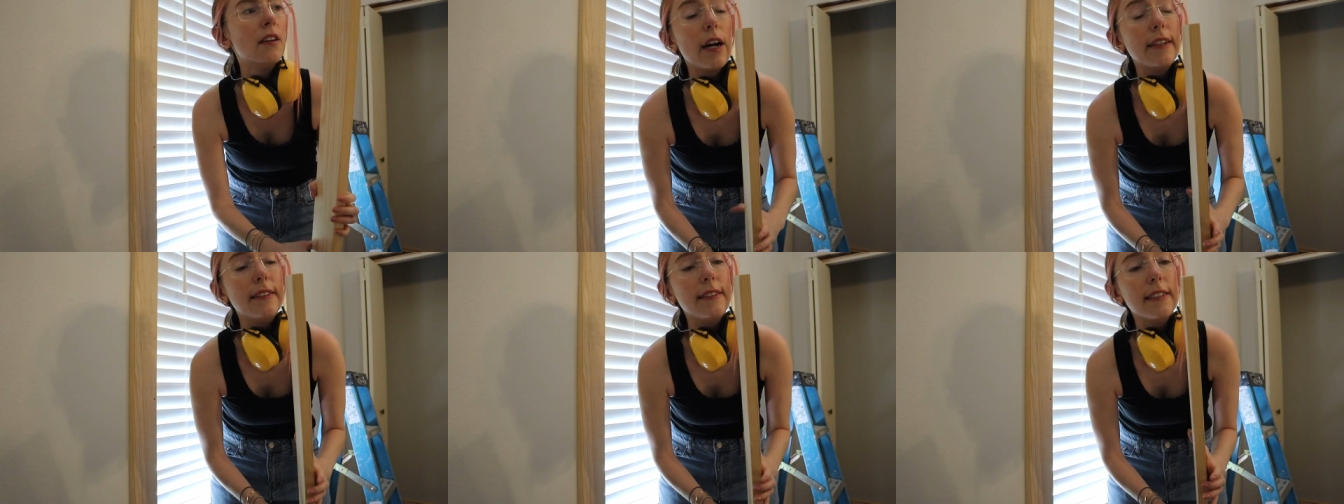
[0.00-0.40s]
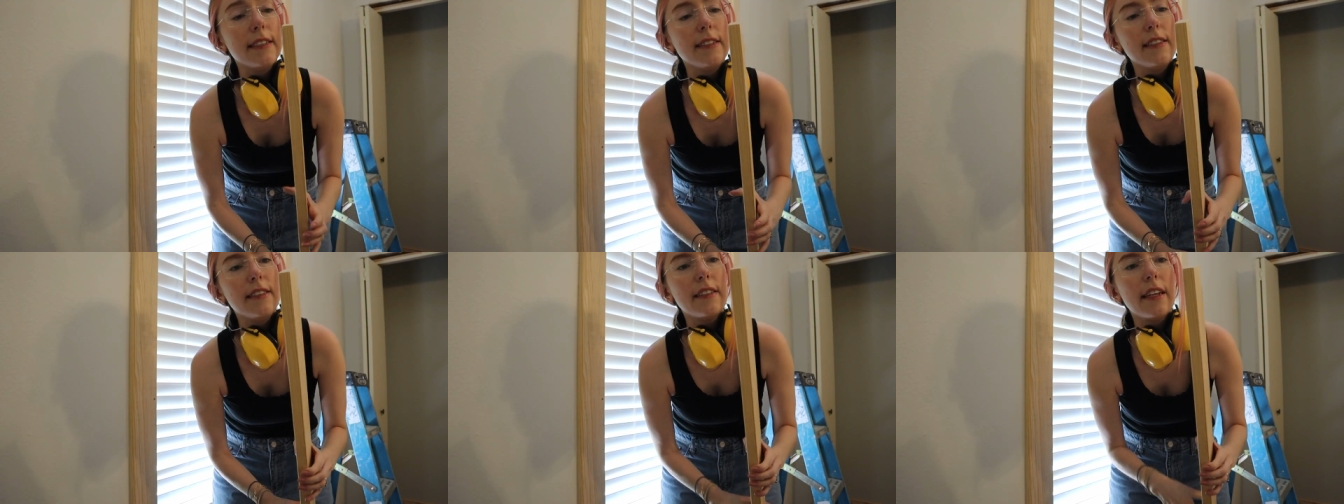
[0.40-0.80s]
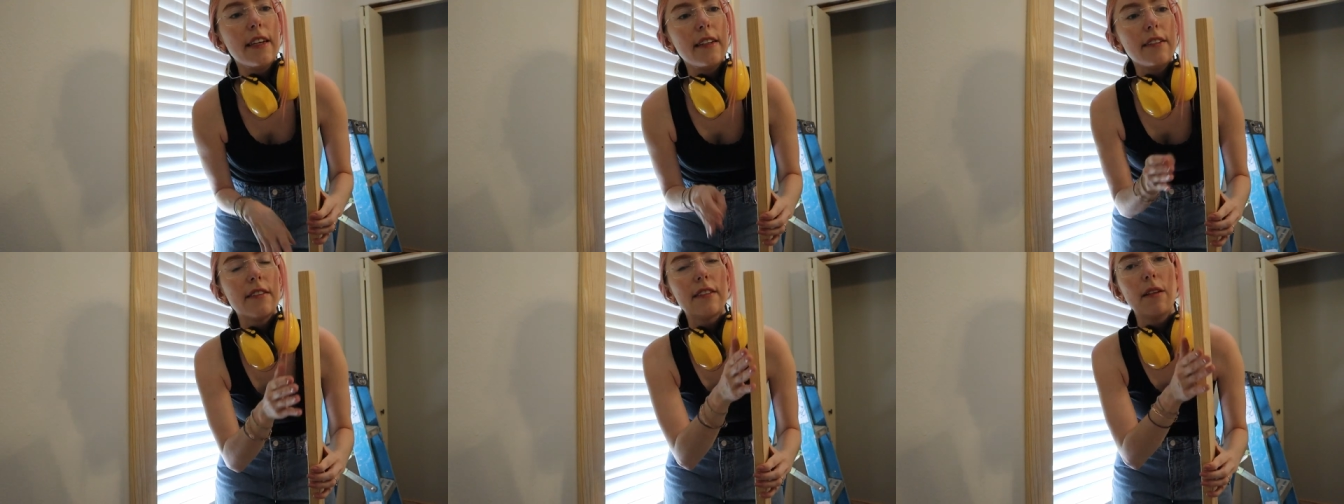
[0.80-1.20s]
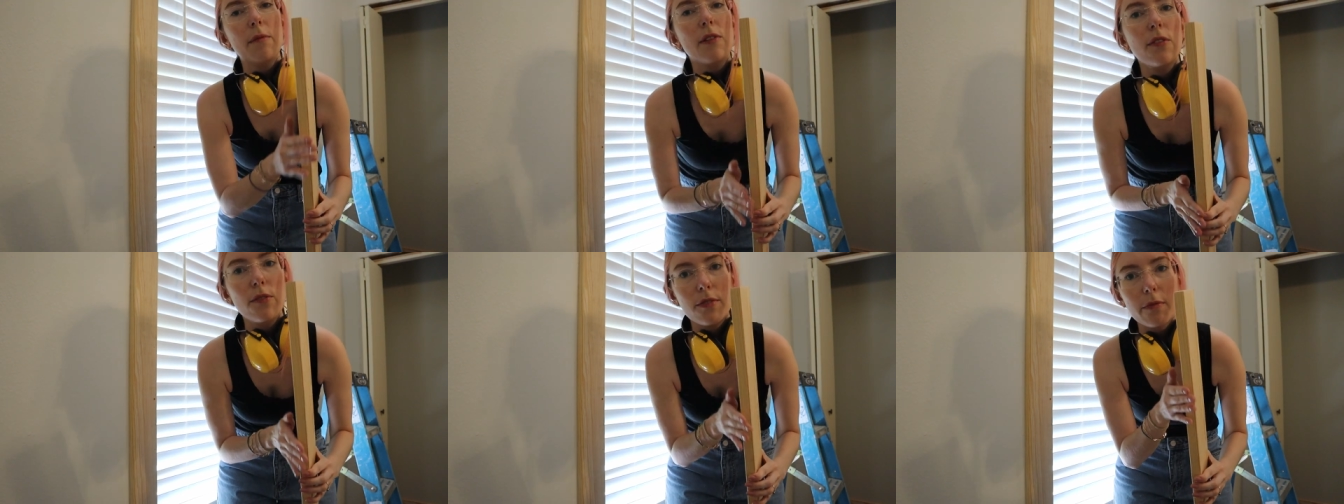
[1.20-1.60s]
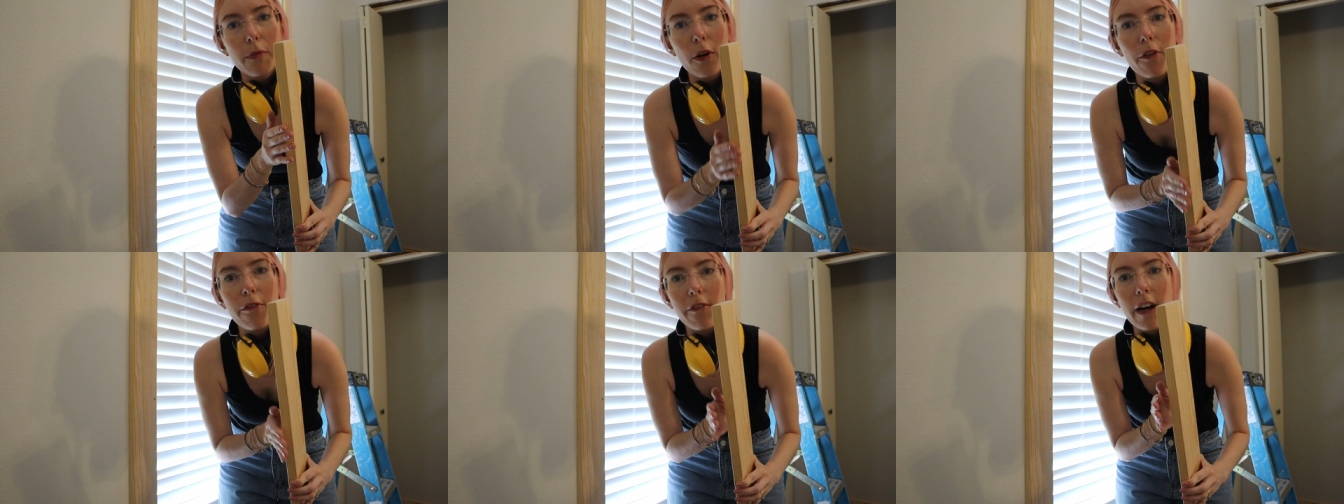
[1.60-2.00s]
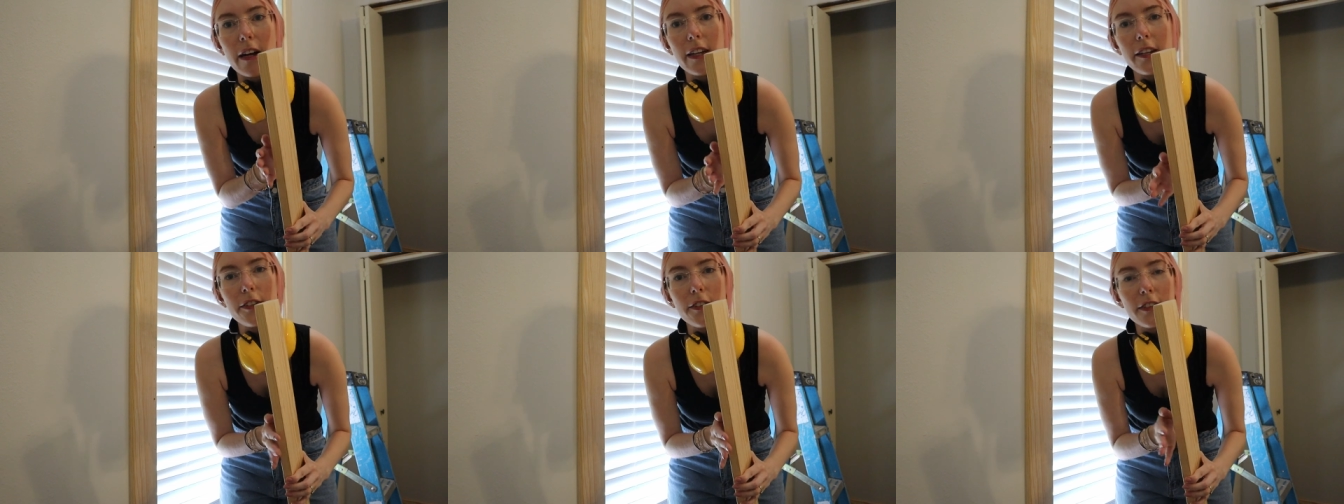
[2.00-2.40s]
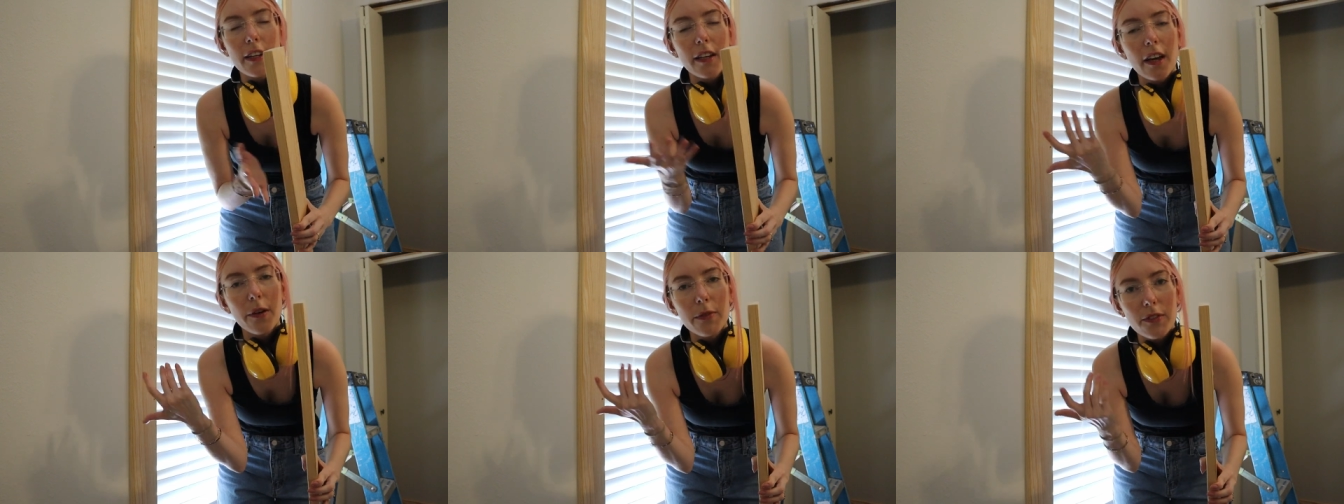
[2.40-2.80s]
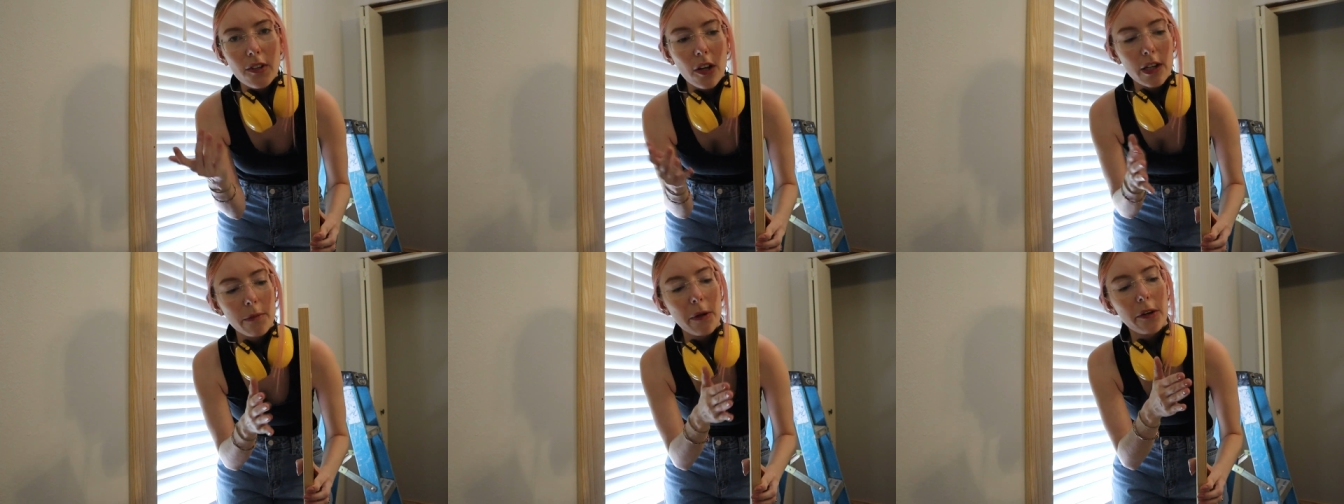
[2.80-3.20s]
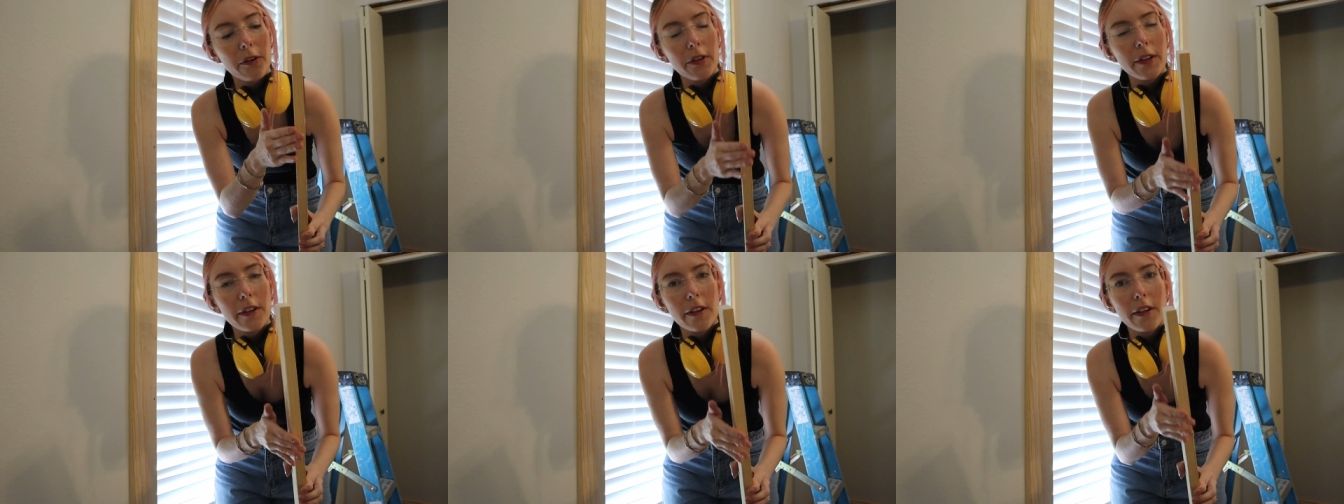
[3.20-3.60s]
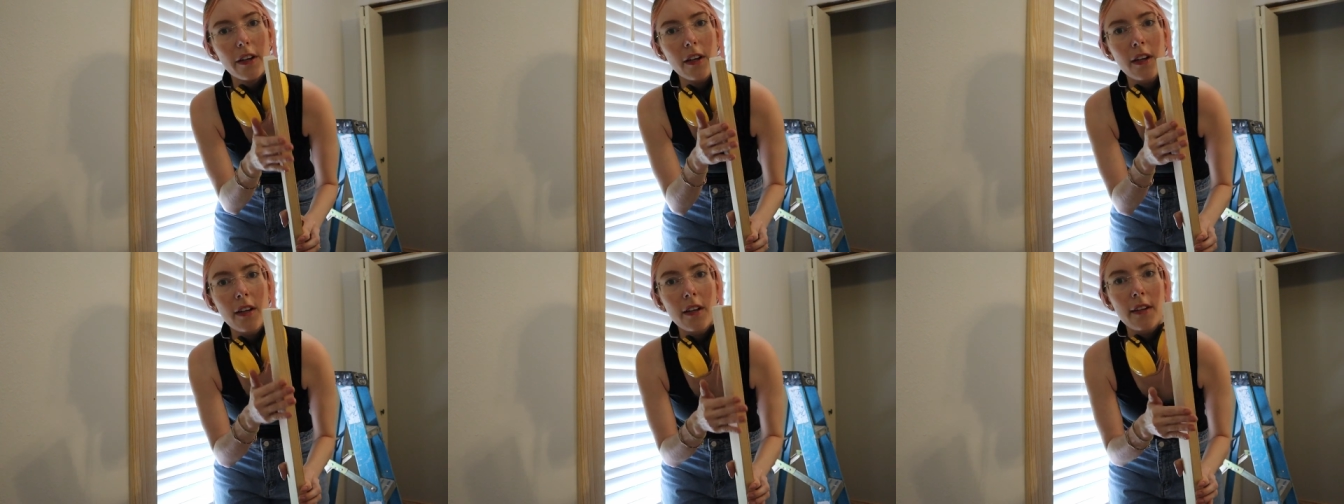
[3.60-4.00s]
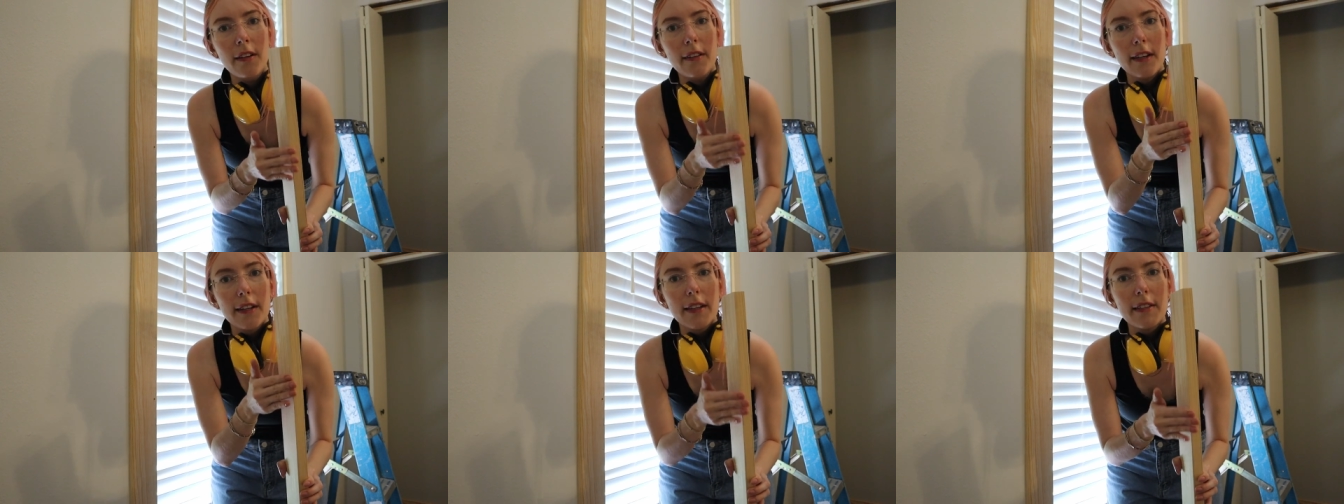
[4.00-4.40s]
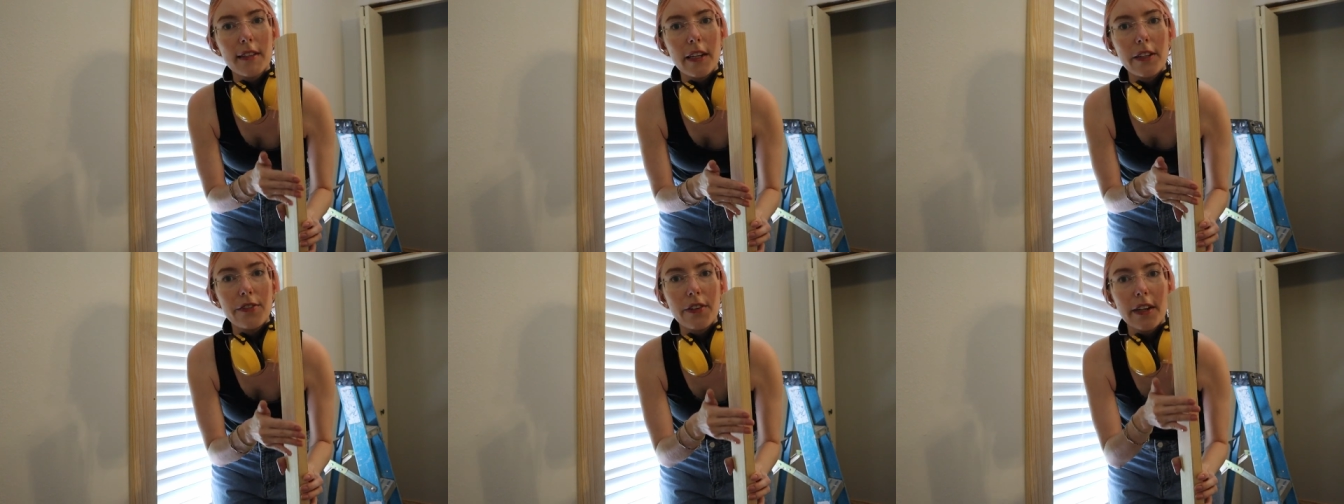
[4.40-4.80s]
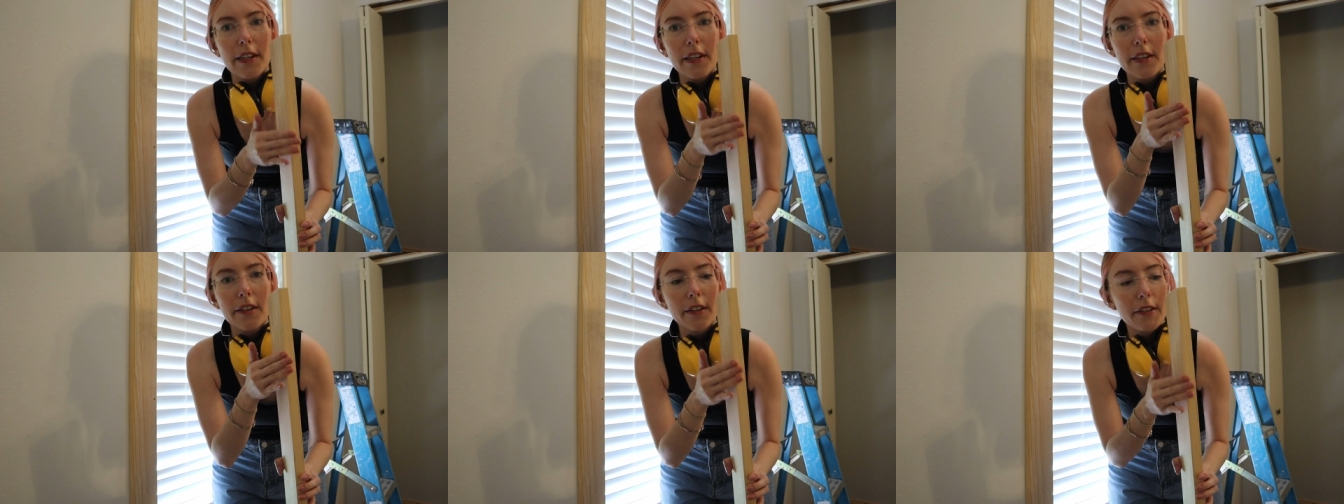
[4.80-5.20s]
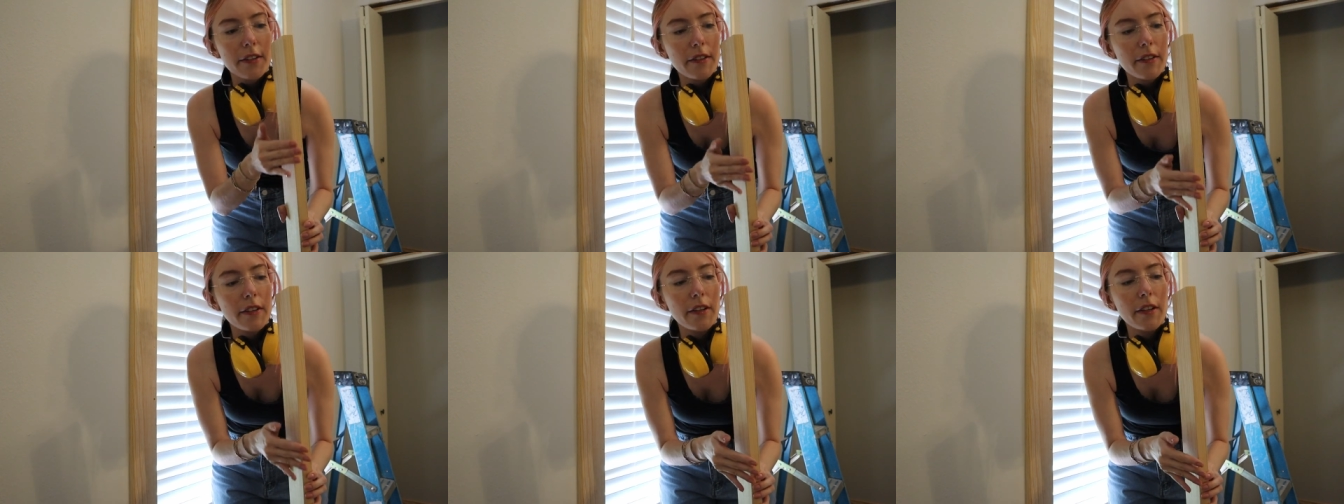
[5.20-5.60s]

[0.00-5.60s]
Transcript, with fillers: I did sand some of those profile edges like I was talking about earlier, like this edge right here,